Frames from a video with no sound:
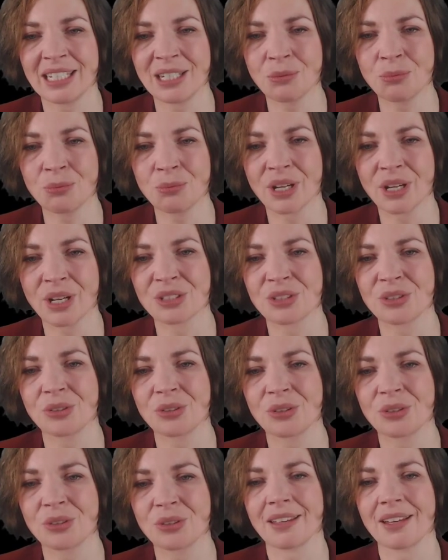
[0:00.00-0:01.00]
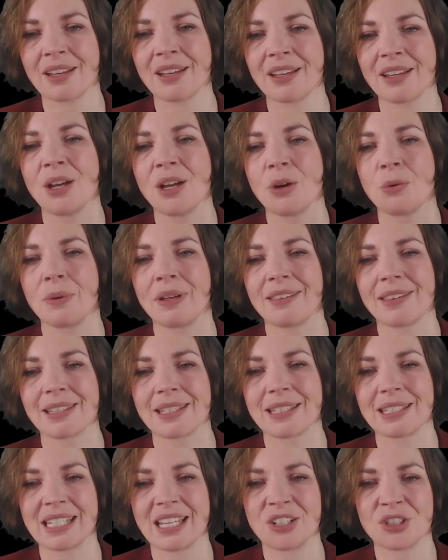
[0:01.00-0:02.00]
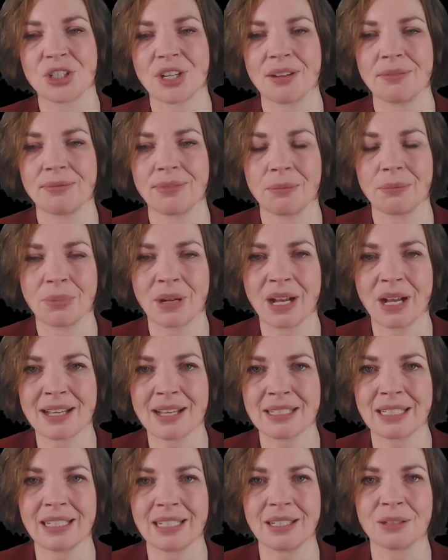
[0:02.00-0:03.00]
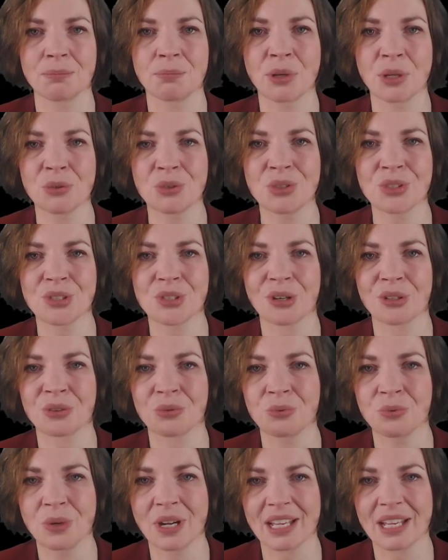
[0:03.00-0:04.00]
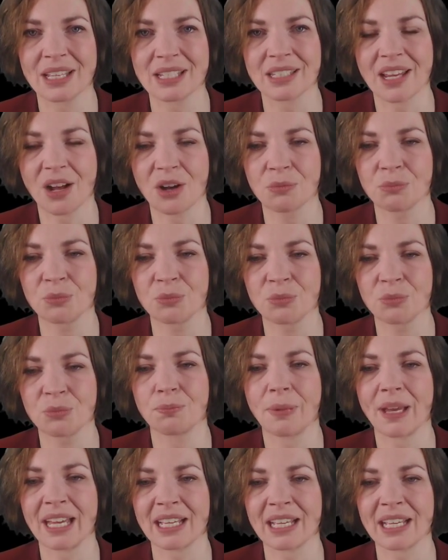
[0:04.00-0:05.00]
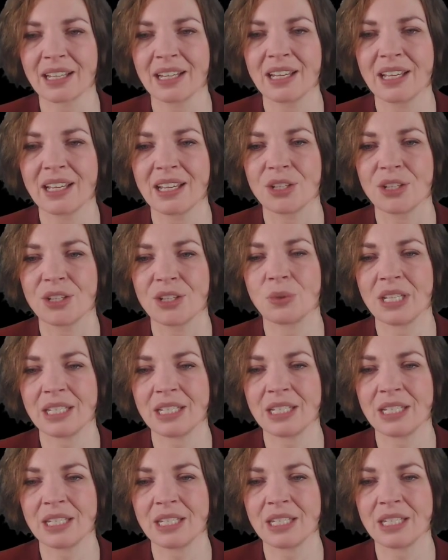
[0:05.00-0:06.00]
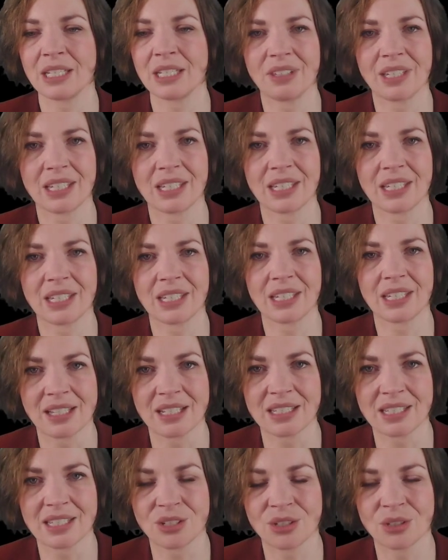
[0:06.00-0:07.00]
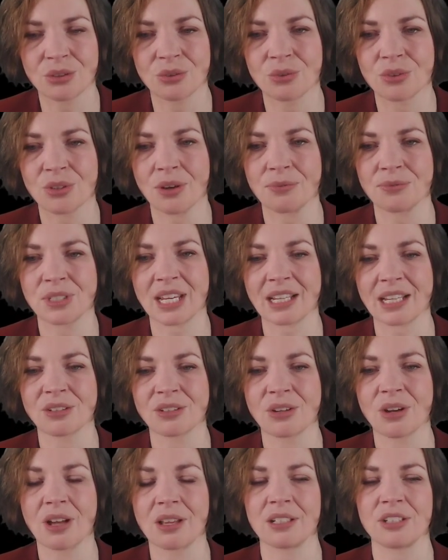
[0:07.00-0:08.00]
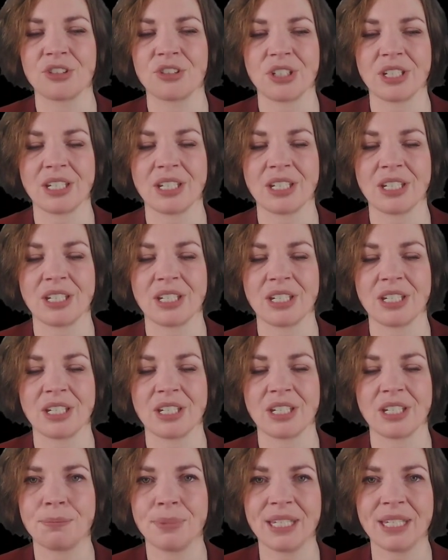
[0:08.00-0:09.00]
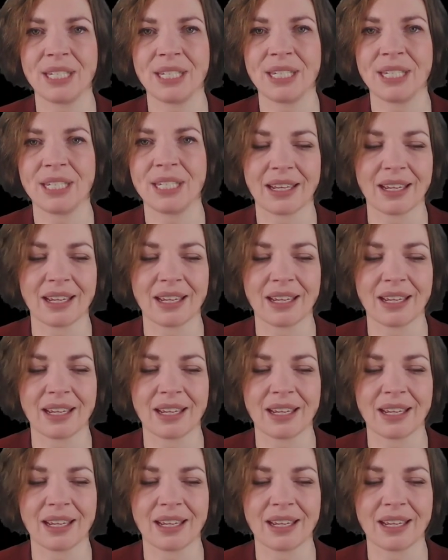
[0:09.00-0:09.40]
worked together with Zesha Vempati, a postdoc who has now moved back to India, to the Indian Institute of Technology in Bhilai.